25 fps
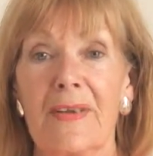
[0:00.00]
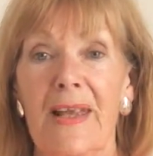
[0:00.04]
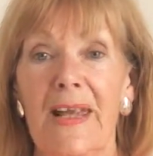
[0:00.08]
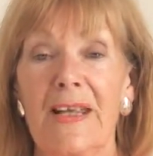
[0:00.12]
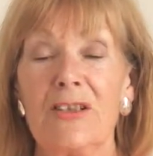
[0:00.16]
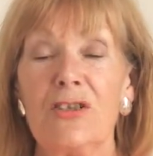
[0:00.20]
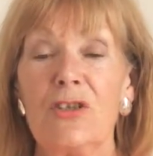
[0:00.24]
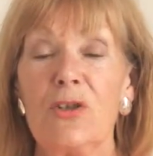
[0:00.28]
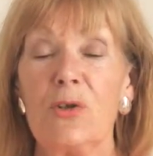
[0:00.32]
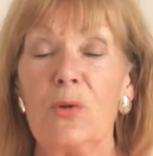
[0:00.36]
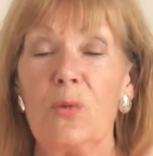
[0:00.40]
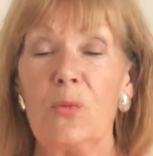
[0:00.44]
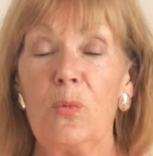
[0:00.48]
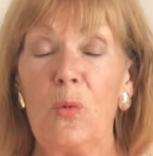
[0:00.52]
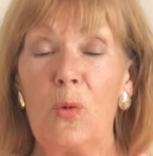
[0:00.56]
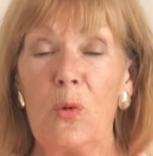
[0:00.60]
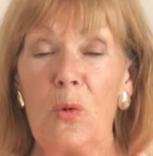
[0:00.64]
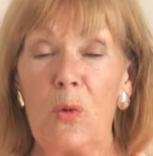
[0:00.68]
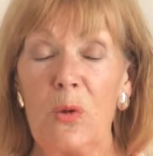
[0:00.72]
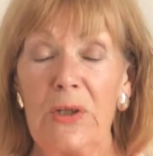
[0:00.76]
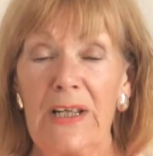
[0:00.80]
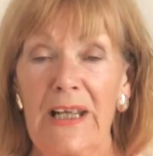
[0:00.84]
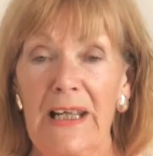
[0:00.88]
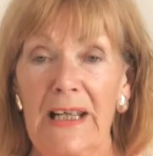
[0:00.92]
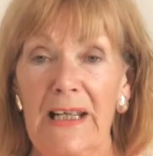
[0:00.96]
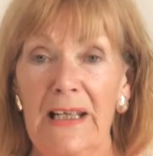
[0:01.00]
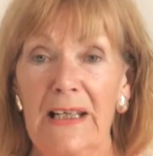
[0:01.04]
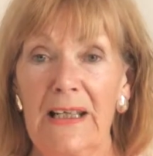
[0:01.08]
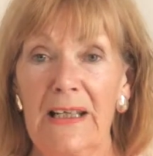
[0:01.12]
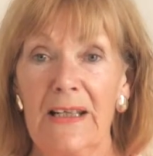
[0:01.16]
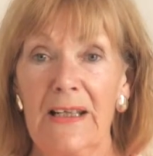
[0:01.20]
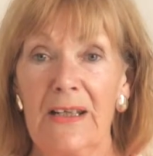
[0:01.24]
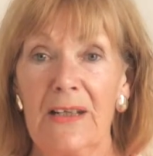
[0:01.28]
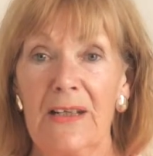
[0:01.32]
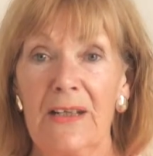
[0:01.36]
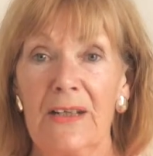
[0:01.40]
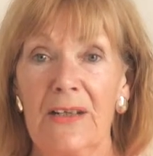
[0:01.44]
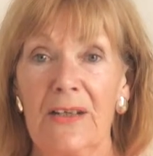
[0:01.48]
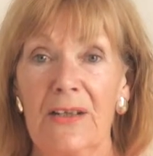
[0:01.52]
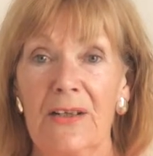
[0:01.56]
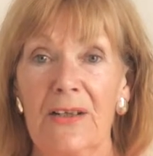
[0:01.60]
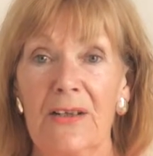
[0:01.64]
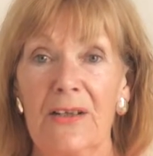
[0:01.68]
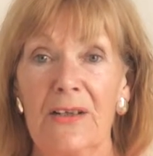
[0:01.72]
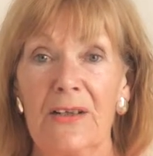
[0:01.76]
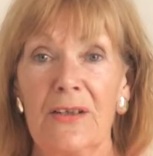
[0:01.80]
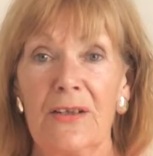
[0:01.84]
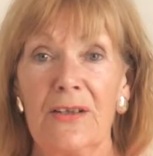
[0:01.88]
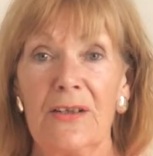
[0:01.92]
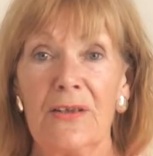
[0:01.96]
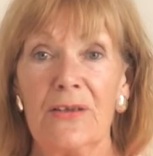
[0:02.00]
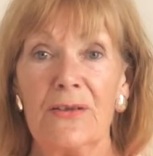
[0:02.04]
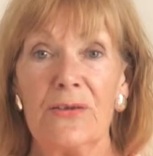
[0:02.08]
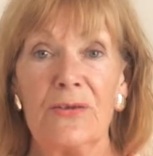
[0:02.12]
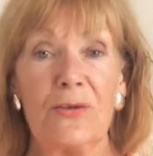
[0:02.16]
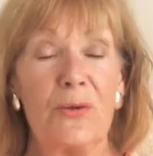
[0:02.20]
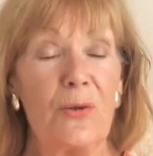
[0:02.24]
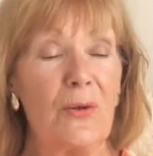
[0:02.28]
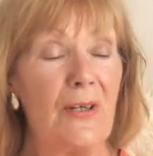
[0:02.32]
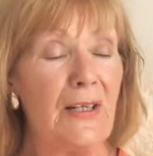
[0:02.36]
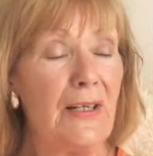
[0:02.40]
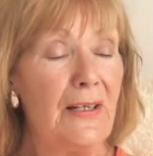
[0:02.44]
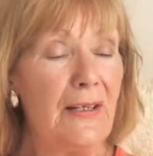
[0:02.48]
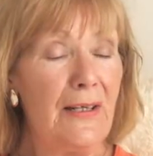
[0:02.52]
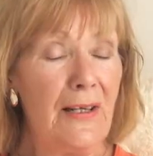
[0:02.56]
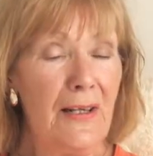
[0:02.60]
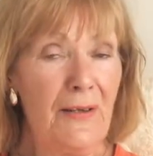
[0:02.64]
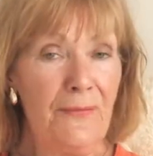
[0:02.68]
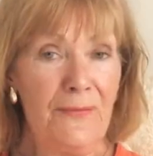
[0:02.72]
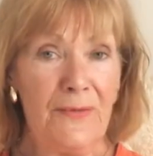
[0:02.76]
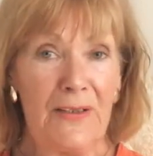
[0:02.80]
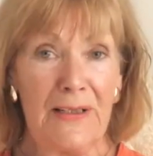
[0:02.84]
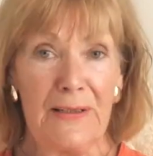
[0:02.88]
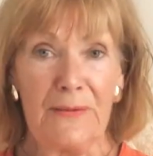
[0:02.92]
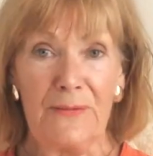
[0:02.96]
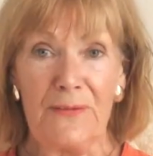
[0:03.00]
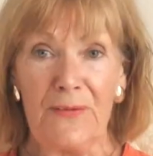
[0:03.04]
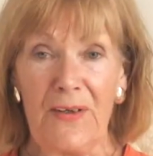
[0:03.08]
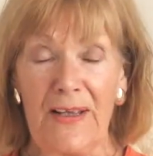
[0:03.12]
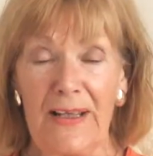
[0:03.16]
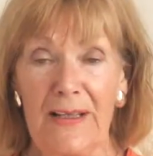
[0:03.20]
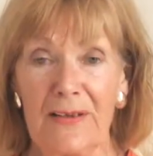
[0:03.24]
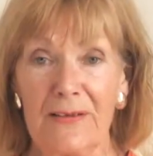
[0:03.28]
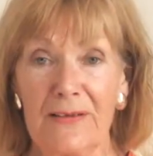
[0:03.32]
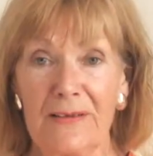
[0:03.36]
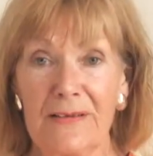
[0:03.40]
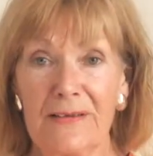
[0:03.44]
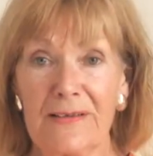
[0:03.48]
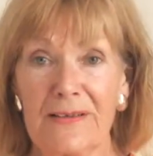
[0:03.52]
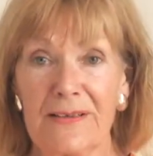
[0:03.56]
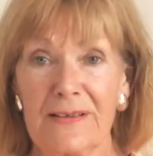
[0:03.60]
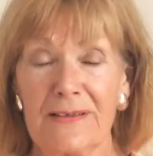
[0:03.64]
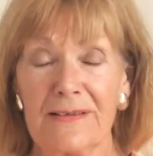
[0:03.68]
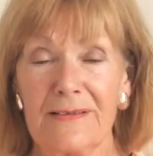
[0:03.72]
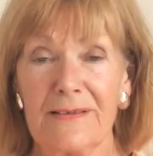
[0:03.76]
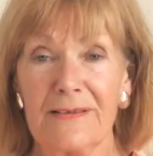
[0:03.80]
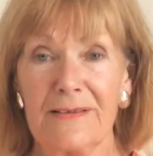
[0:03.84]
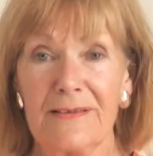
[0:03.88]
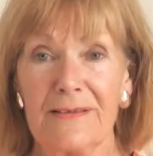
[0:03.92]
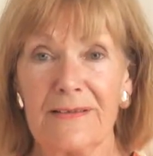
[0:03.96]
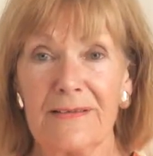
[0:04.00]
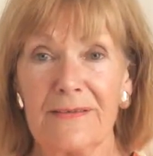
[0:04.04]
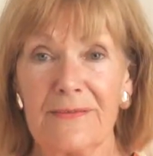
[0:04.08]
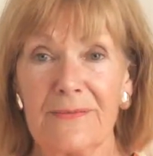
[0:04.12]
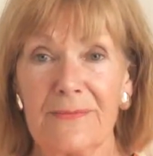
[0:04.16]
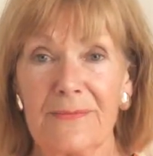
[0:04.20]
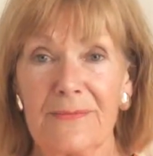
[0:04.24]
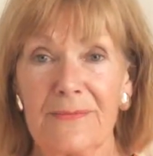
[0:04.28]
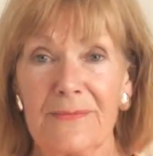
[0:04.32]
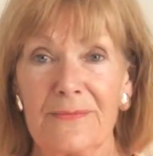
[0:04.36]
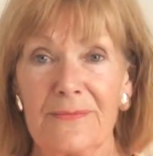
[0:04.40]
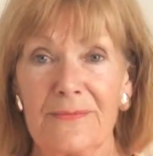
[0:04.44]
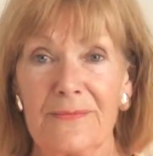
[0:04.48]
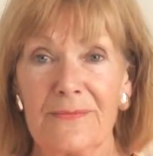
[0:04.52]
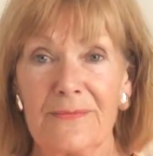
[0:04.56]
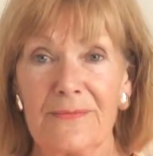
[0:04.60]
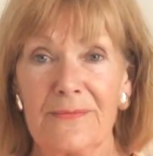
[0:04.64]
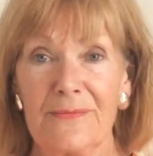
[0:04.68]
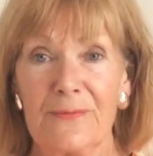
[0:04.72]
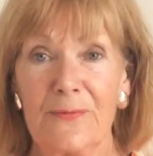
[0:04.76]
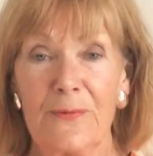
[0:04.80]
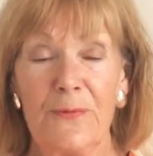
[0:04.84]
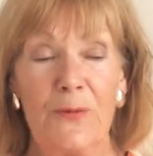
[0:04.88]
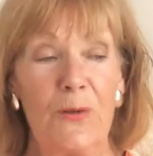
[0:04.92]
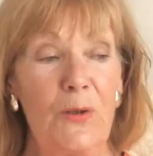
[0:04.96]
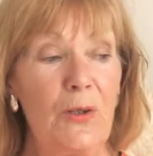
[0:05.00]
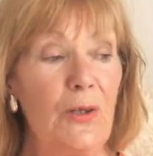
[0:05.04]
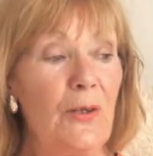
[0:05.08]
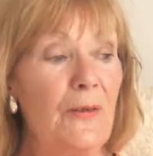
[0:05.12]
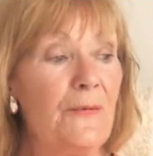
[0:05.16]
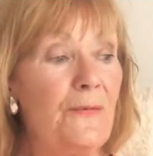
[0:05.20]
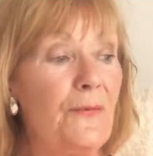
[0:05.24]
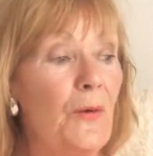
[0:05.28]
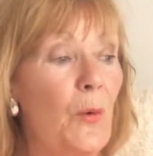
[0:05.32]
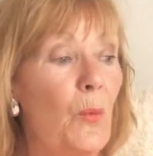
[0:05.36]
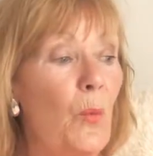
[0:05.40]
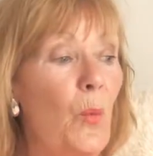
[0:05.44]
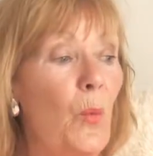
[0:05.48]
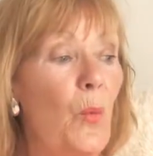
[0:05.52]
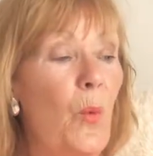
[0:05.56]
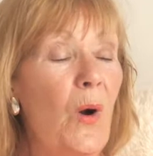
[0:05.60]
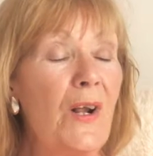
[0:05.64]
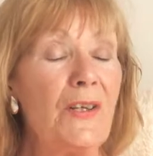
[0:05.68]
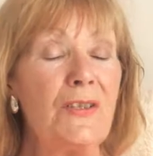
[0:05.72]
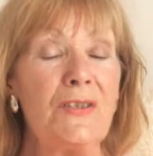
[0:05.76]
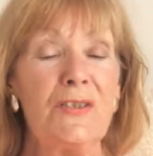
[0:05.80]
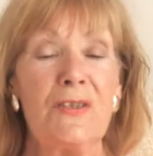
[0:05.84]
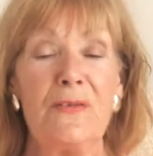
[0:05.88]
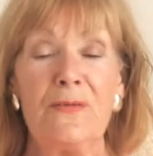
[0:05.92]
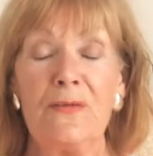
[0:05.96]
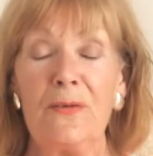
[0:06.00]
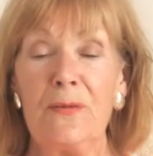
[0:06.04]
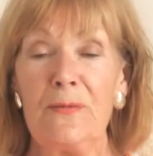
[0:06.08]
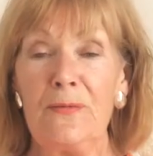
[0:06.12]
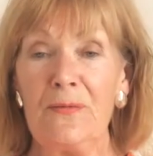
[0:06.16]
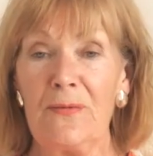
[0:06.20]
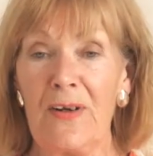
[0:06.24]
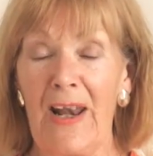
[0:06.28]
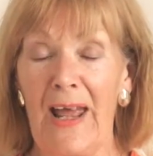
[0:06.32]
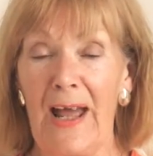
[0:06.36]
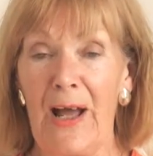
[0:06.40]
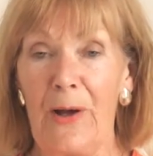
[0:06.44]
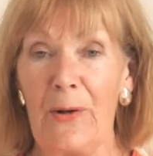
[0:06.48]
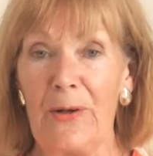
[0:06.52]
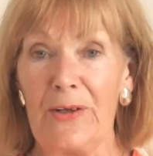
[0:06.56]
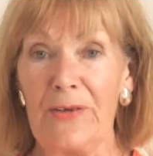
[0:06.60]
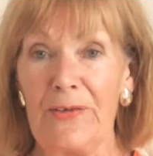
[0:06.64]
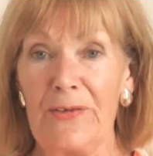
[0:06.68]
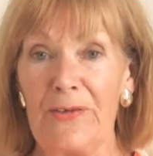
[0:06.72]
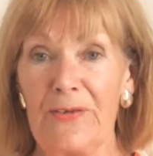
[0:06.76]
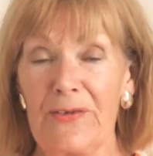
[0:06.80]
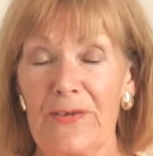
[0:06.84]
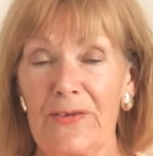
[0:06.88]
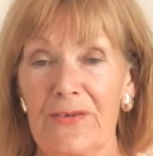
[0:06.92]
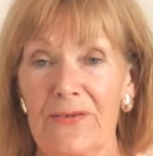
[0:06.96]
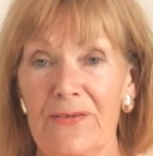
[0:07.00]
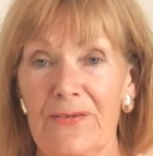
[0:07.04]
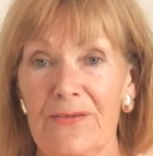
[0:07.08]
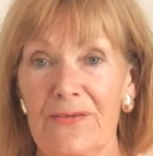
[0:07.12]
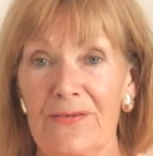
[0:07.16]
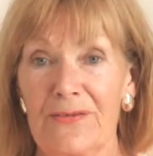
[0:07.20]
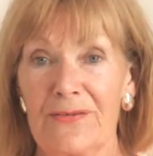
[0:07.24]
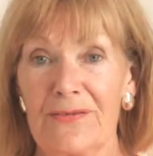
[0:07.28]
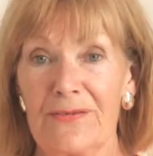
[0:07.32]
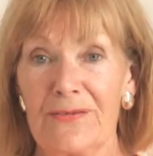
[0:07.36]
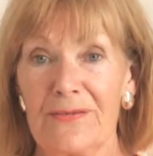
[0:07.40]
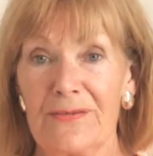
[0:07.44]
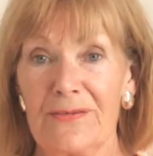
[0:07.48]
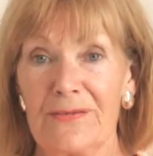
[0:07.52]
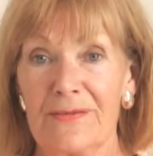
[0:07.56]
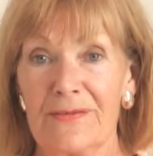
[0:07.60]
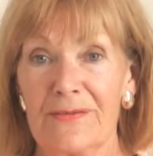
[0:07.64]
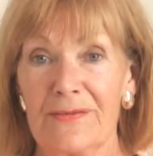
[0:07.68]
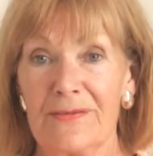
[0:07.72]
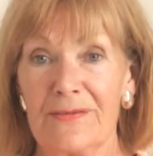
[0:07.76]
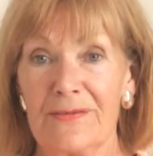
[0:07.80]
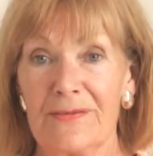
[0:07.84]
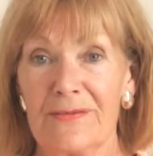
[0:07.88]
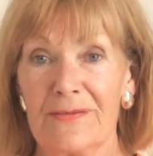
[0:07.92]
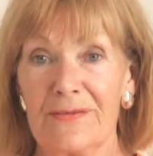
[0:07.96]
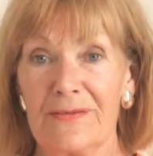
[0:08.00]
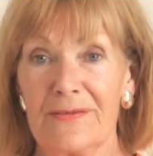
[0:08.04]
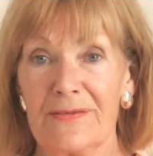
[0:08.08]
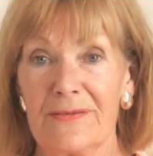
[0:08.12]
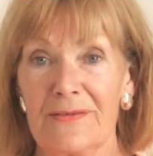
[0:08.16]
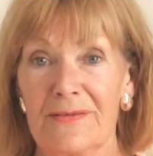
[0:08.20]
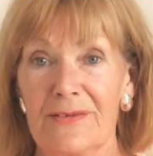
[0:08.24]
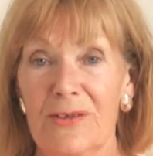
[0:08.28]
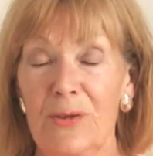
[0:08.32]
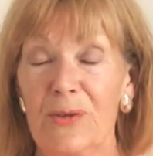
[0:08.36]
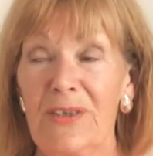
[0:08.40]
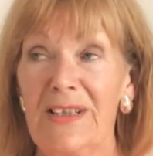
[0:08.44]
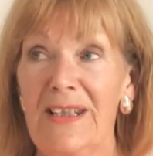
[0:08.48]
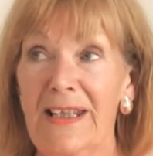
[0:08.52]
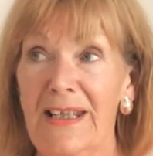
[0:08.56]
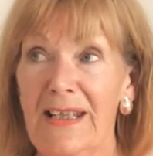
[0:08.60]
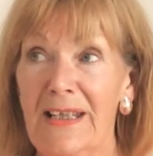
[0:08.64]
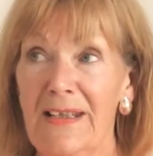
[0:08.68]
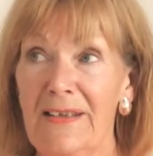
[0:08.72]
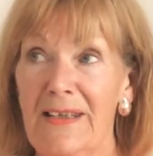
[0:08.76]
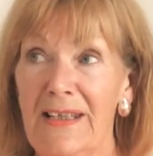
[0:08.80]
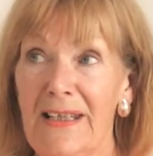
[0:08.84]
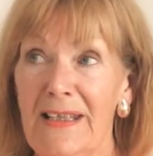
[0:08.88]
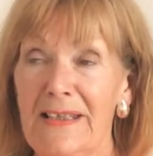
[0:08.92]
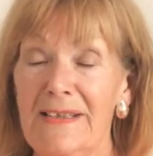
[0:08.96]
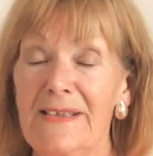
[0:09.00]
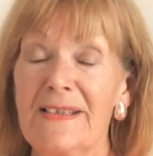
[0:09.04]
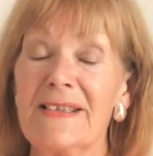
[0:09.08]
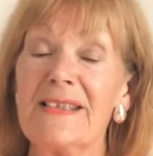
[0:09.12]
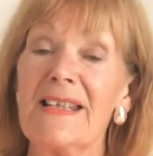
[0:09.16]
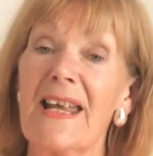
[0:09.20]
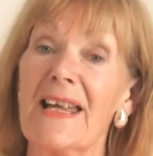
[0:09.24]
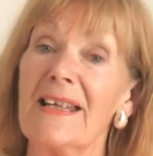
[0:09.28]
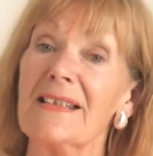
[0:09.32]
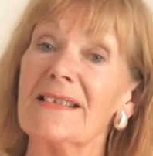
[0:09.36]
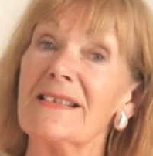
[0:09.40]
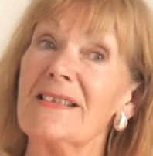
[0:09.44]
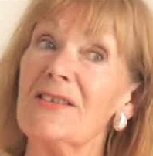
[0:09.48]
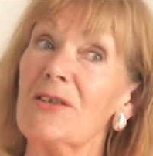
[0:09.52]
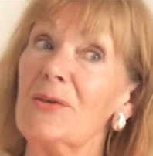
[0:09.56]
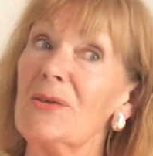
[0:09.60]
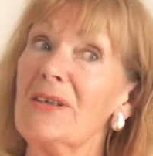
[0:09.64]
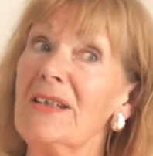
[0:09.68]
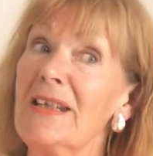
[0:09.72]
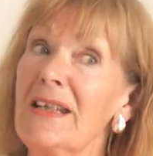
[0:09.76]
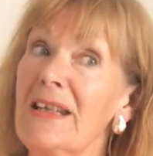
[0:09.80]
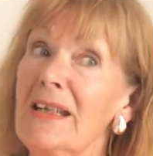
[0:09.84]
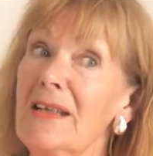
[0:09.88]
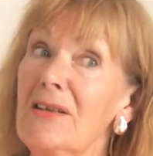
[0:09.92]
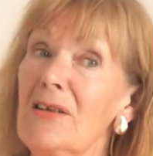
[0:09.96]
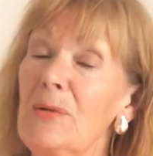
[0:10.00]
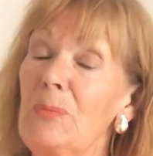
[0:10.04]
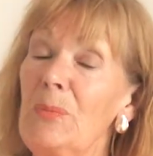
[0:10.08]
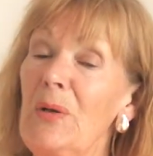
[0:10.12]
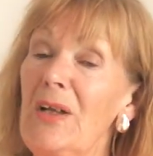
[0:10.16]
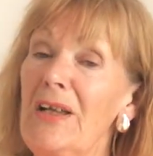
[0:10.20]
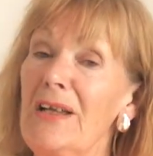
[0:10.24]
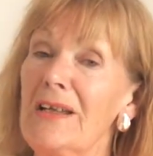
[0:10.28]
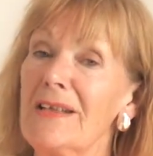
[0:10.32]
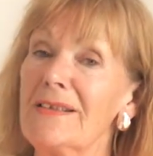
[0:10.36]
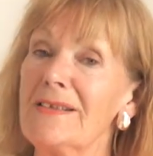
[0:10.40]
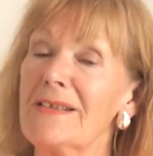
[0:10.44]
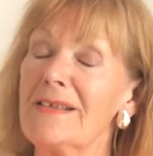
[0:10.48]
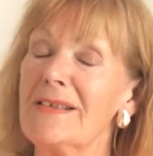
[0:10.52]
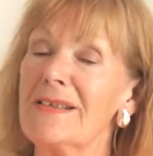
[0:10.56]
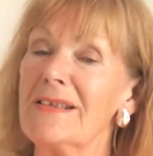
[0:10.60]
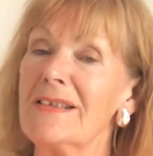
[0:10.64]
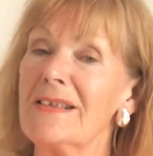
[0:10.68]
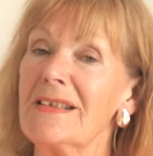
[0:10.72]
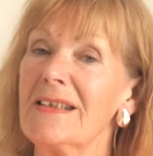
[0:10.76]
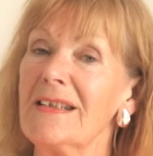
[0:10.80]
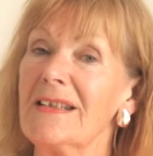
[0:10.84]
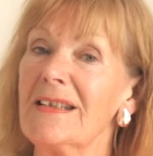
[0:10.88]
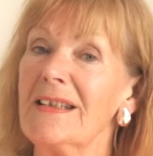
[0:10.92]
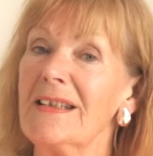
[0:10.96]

And you're walking through a lovely field full of wonderful flowers. You can hear the insects, you can hear the birds,